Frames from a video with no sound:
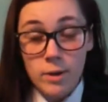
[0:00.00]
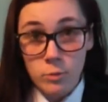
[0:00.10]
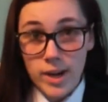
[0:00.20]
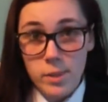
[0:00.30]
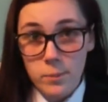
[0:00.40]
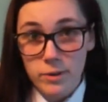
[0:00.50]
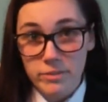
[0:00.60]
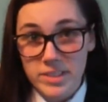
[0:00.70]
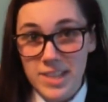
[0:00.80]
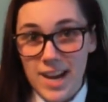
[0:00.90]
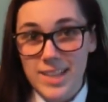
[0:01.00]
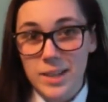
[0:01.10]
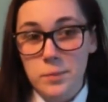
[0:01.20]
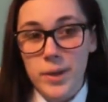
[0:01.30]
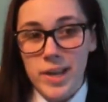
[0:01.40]
and why the movie's not
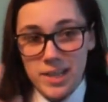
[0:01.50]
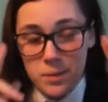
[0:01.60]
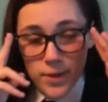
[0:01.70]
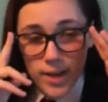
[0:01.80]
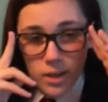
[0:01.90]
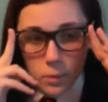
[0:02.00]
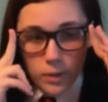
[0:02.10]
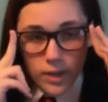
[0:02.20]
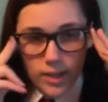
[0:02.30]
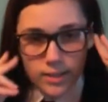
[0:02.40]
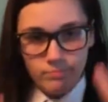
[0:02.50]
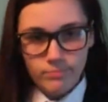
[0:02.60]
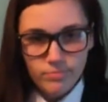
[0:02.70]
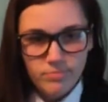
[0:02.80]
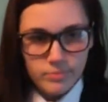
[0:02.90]
going to be any better, but
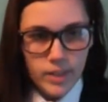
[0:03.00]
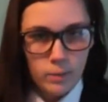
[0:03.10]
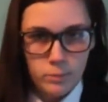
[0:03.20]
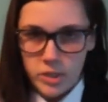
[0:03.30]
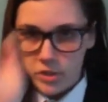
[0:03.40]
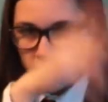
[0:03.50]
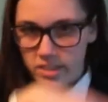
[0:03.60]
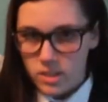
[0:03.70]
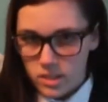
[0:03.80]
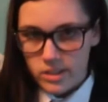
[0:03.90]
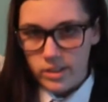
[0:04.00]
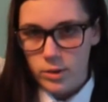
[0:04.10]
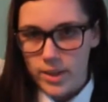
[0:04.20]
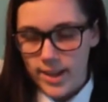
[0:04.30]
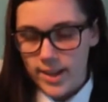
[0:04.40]
I'm too lazy to
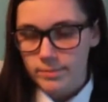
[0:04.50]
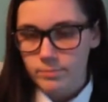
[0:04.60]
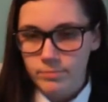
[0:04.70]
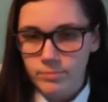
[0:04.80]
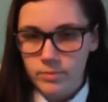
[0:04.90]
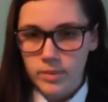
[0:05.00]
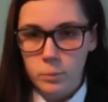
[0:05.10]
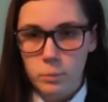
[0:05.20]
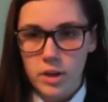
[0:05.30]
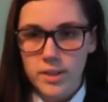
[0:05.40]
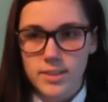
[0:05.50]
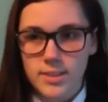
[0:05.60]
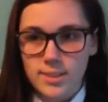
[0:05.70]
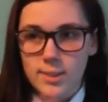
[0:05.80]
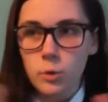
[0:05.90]
do that.
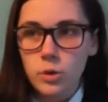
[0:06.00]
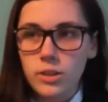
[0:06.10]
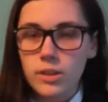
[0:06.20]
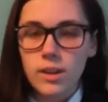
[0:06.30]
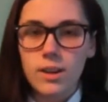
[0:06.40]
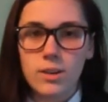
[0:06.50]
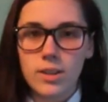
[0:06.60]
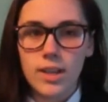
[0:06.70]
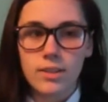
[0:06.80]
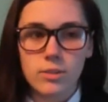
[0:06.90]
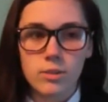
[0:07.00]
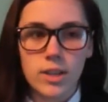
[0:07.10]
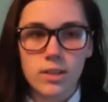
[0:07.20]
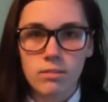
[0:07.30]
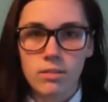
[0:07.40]
Plus, school, I already have to
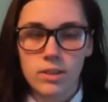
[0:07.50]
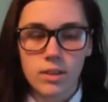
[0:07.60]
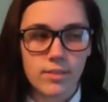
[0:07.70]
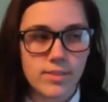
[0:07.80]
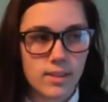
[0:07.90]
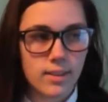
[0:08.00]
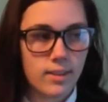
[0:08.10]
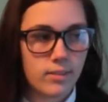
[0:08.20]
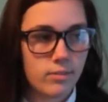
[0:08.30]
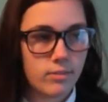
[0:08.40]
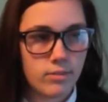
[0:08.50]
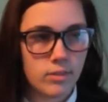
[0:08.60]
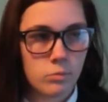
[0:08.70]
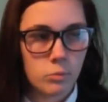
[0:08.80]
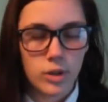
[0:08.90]
write enough stuff
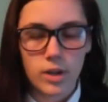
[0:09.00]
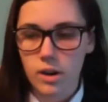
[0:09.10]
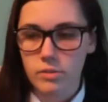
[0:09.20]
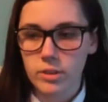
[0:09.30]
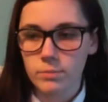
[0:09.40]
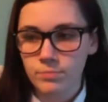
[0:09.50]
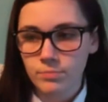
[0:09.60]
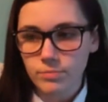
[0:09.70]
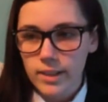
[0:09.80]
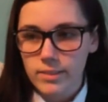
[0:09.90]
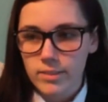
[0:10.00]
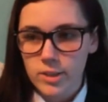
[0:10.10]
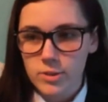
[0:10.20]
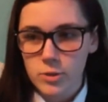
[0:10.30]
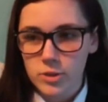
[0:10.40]
and whatever. Even
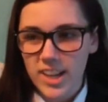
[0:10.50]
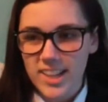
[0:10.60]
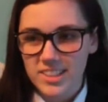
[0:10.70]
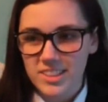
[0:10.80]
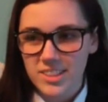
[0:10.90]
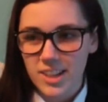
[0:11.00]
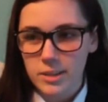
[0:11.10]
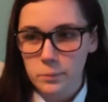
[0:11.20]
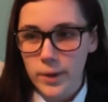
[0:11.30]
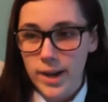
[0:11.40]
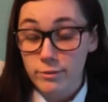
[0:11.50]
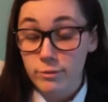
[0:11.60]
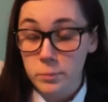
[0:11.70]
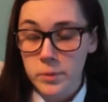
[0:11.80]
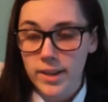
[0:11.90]
though school hasn't started back
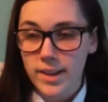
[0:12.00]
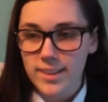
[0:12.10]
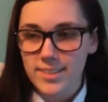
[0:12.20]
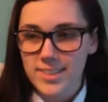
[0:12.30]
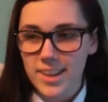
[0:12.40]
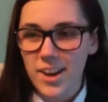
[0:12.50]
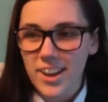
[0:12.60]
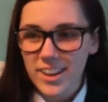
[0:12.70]
for me yet, so.